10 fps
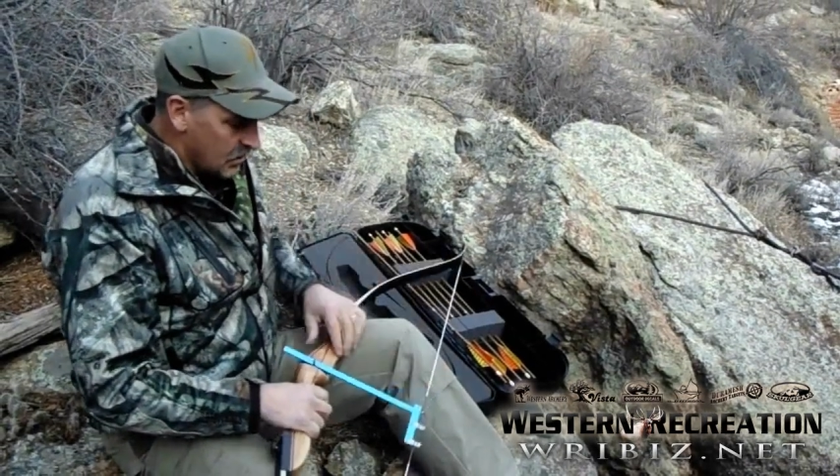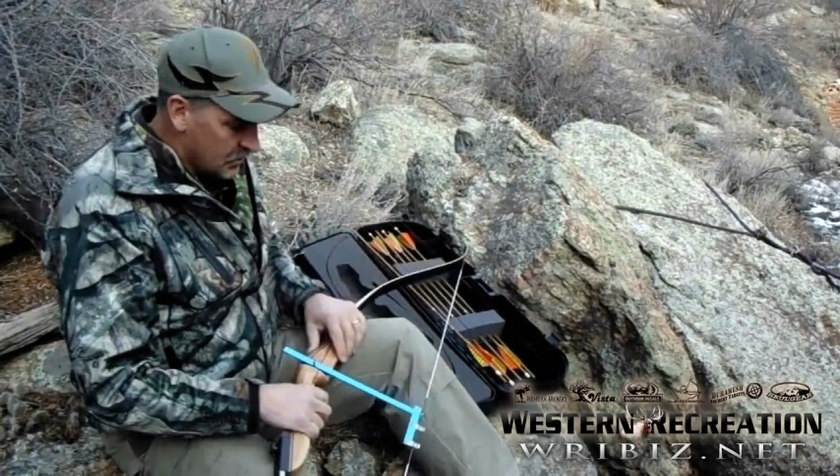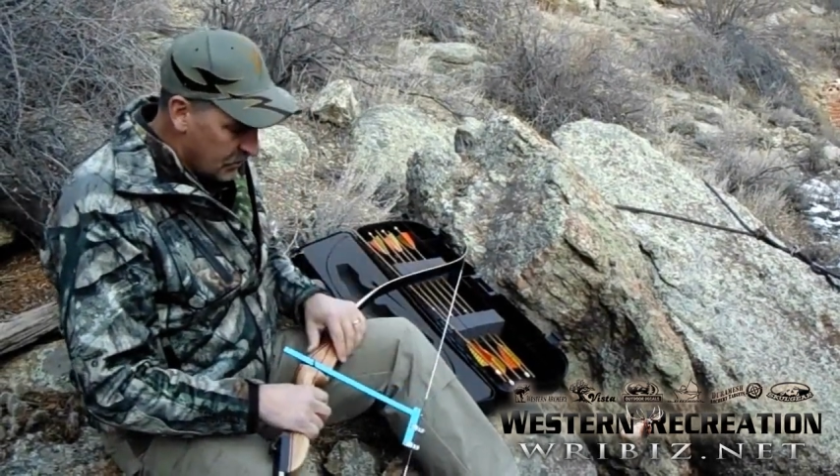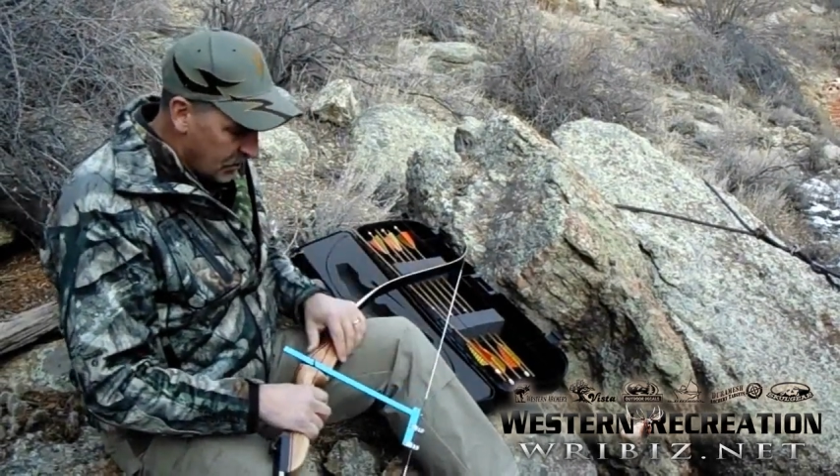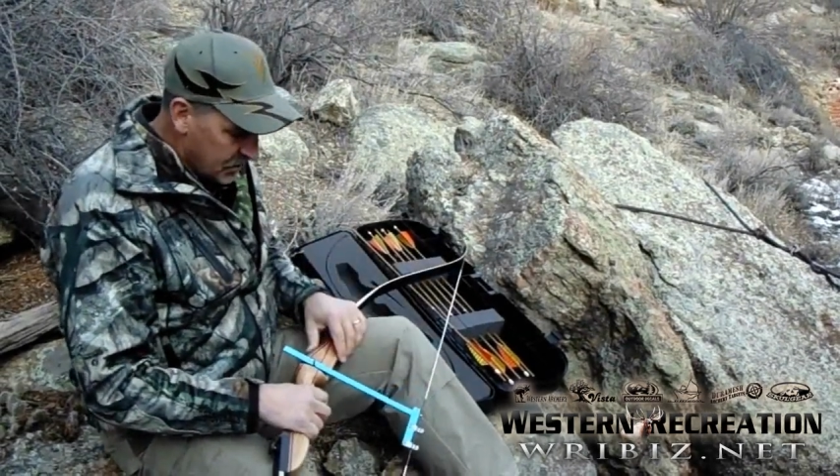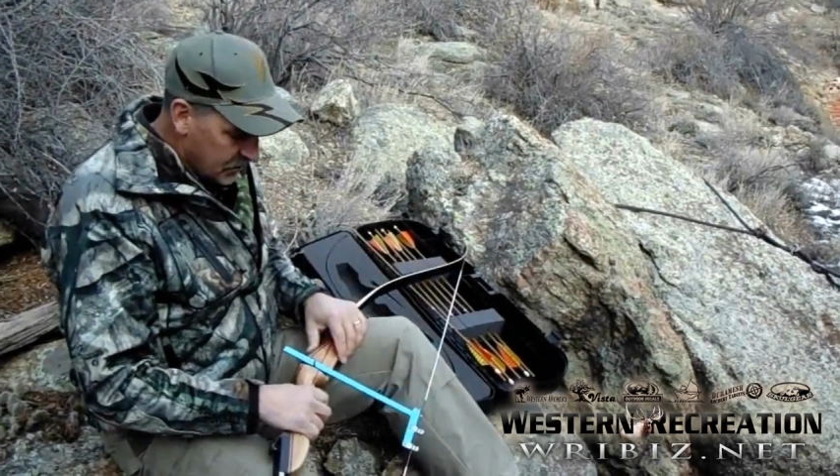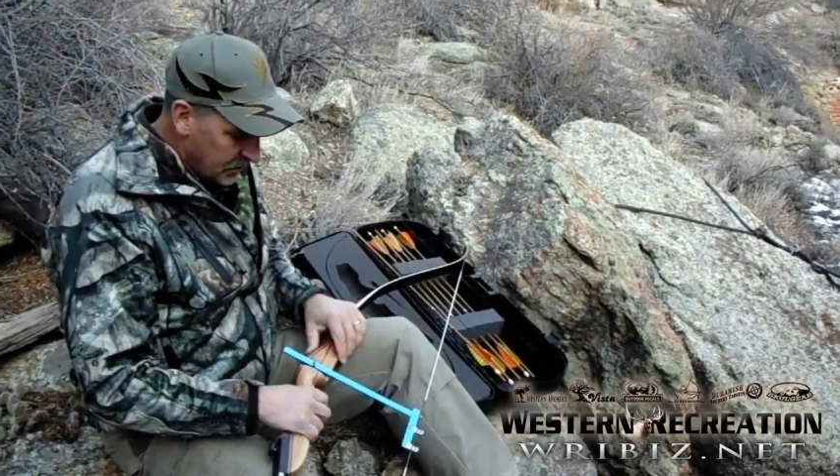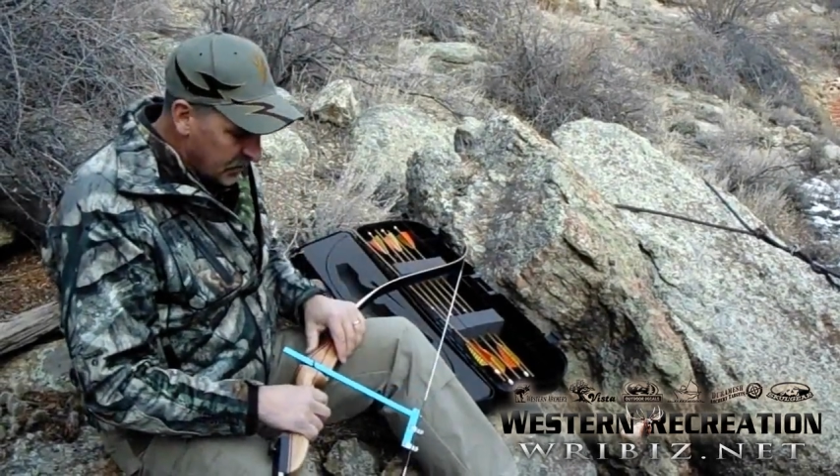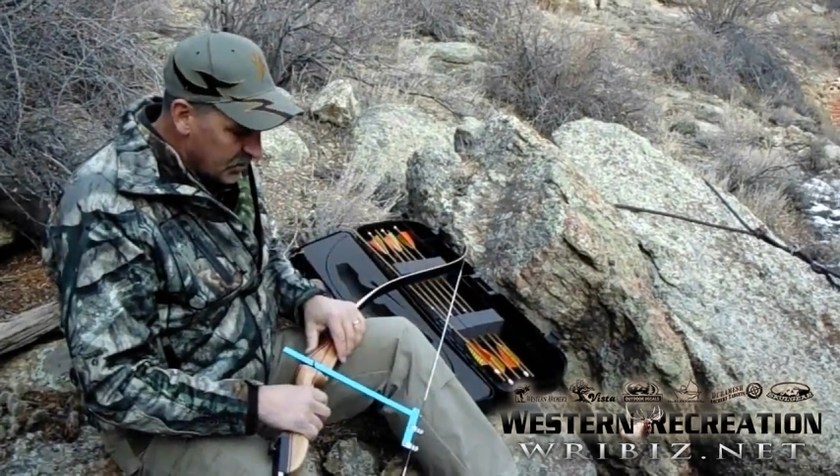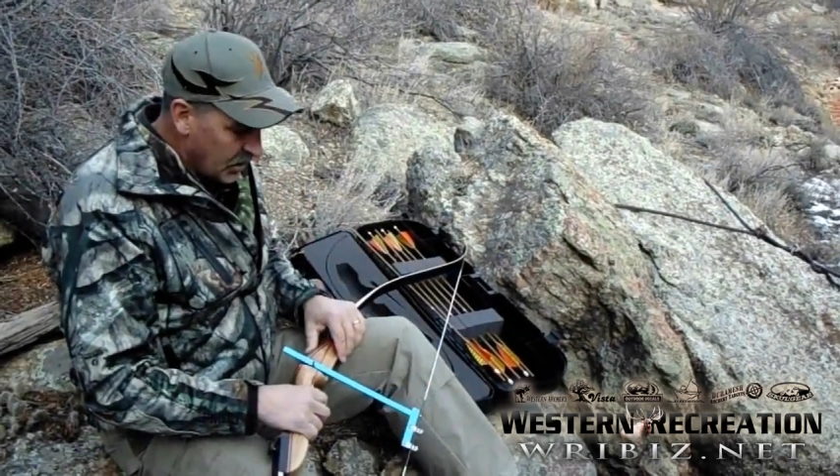It's 3 eighths
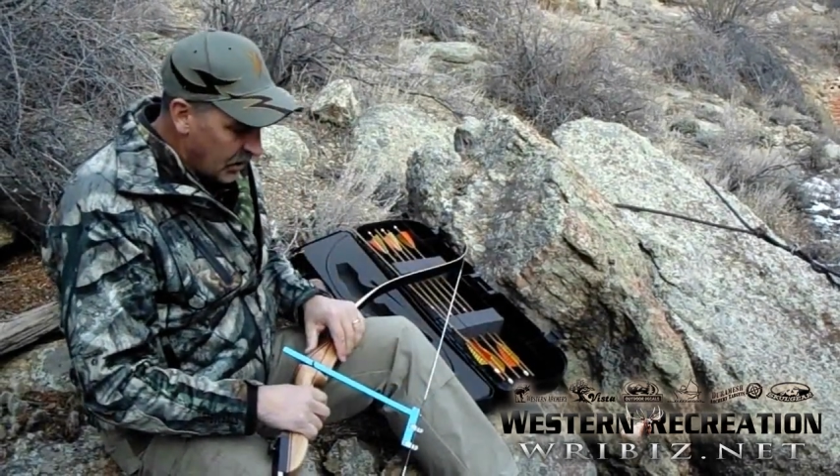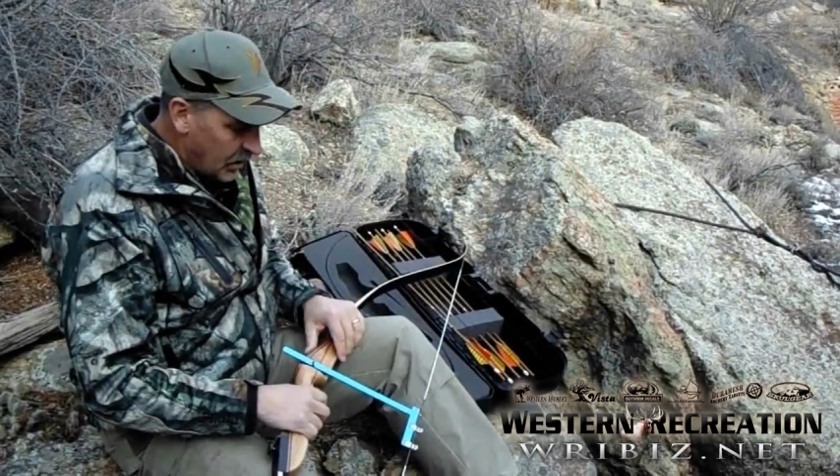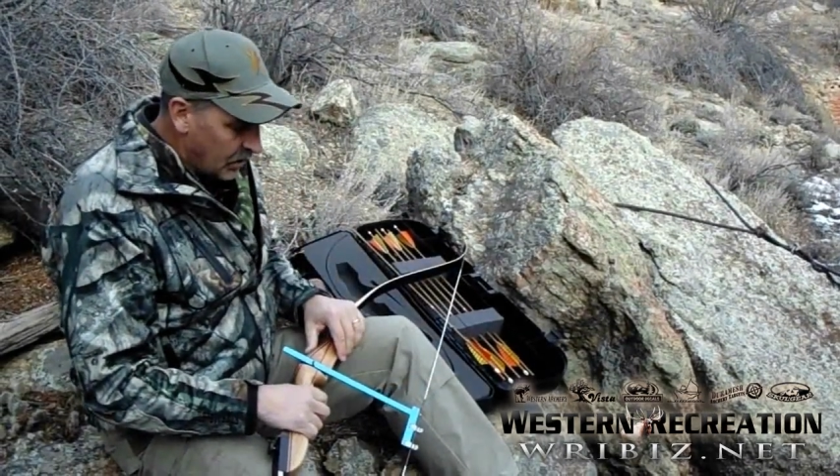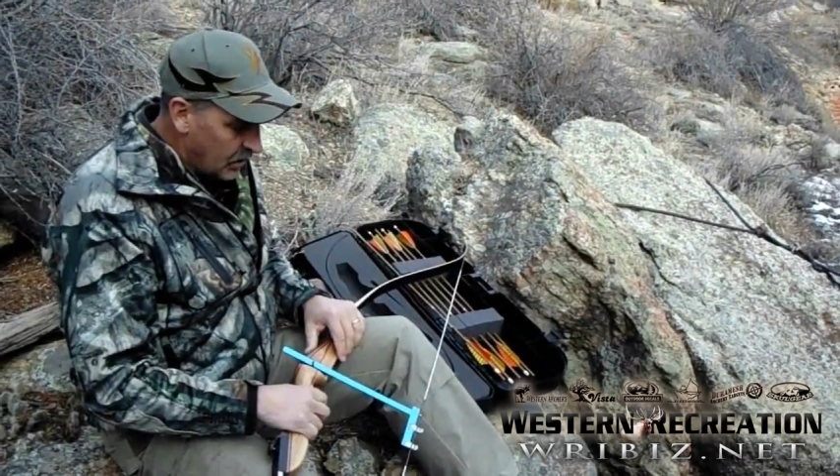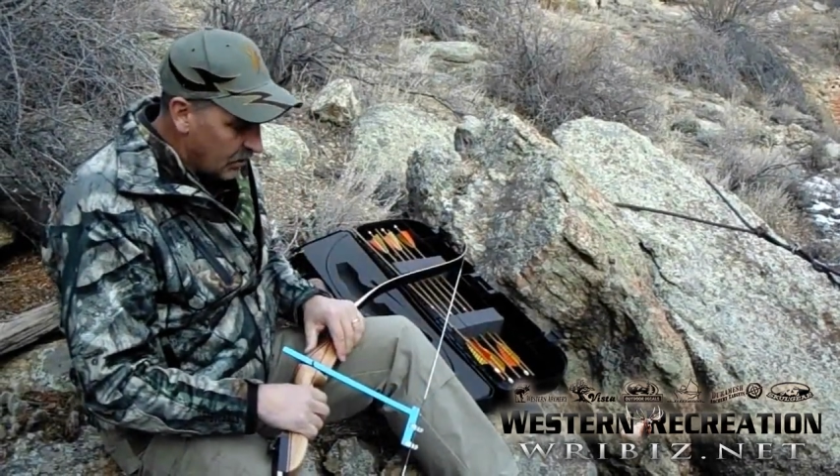of an inch high